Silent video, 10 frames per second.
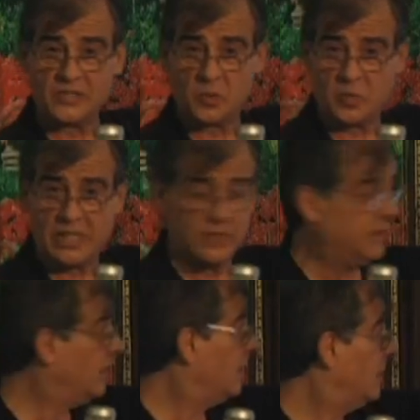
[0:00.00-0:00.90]
around
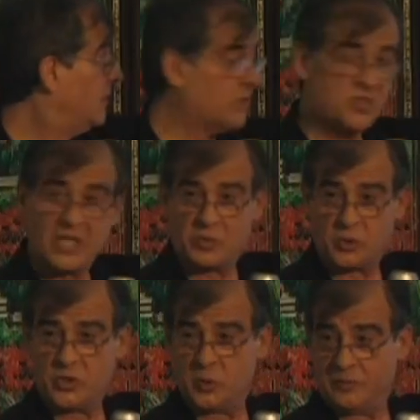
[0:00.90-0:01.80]
the central
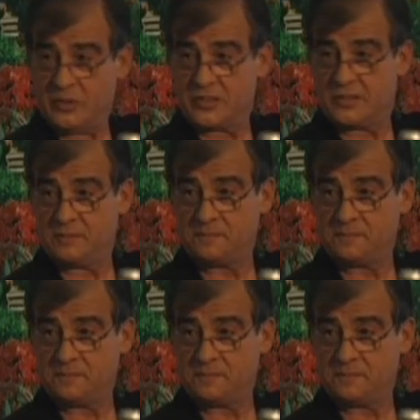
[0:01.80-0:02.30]
universe.